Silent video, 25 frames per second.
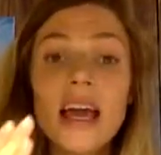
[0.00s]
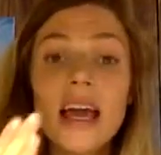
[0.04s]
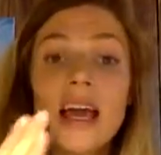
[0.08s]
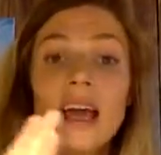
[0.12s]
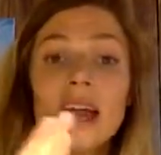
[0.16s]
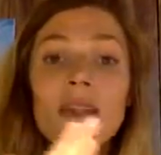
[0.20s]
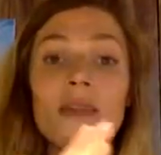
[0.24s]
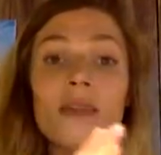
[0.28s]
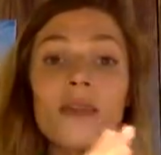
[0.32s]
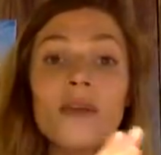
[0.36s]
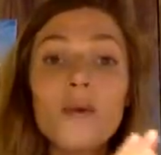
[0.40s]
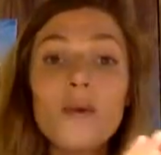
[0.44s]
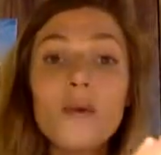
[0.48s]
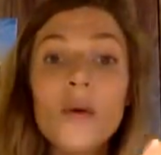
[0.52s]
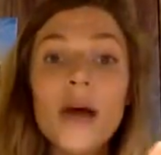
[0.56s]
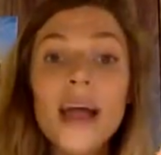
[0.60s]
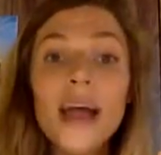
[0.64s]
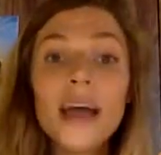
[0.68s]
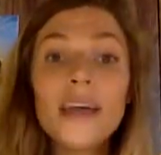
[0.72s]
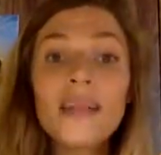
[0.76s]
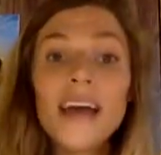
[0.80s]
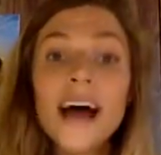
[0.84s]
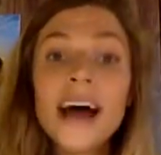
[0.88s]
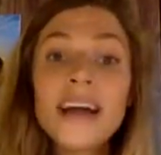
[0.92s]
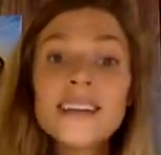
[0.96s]

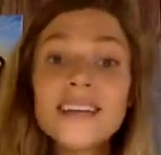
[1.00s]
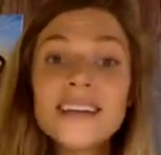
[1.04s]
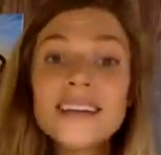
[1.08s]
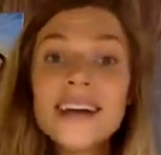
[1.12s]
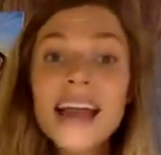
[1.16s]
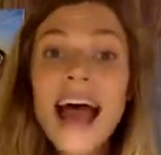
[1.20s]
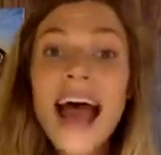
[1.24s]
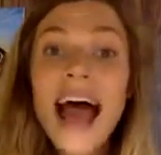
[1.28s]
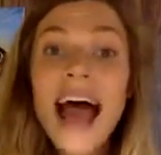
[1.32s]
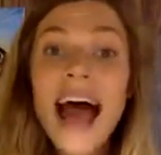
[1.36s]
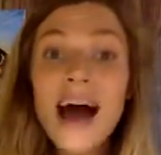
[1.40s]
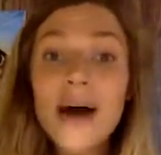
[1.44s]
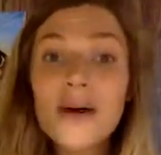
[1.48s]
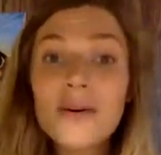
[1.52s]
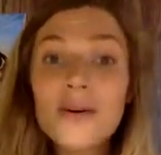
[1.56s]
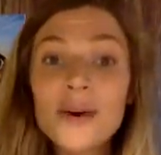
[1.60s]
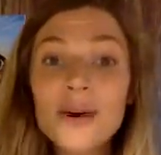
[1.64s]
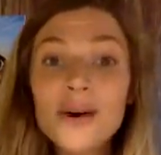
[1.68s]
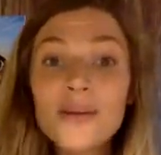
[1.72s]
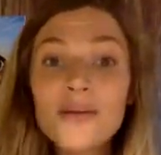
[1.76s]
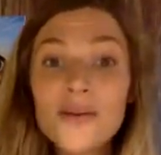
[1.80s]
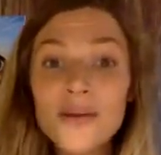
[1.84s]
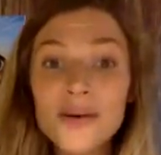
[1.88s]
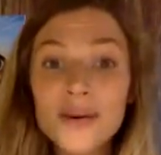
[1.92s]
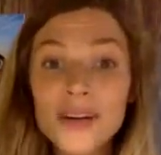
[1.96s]
That's an
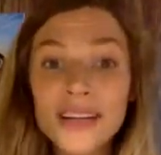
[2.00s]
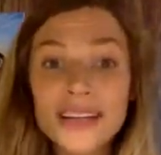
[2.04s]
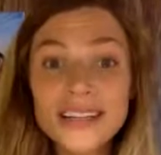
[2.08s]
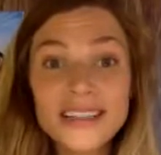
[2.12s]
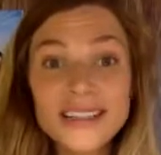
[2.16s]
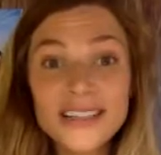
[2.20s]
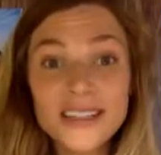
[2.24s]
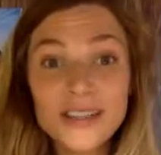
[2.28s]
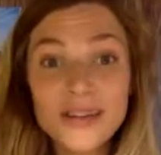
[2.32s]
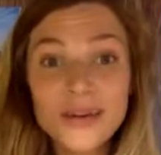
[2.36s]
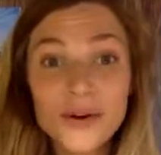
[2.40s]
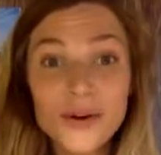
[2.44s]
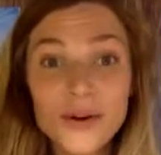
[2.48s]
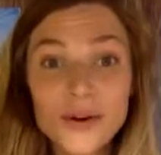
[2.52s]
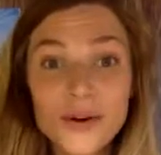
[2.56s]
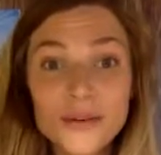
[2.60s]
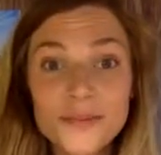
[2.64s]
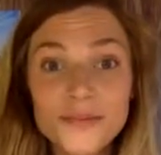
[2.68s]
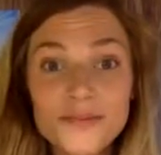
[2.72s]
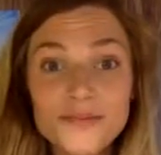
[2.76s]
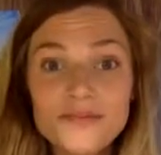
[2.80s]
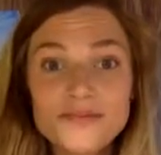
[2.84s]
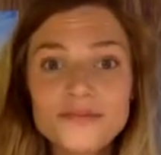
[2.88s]
outcome-oriented goal.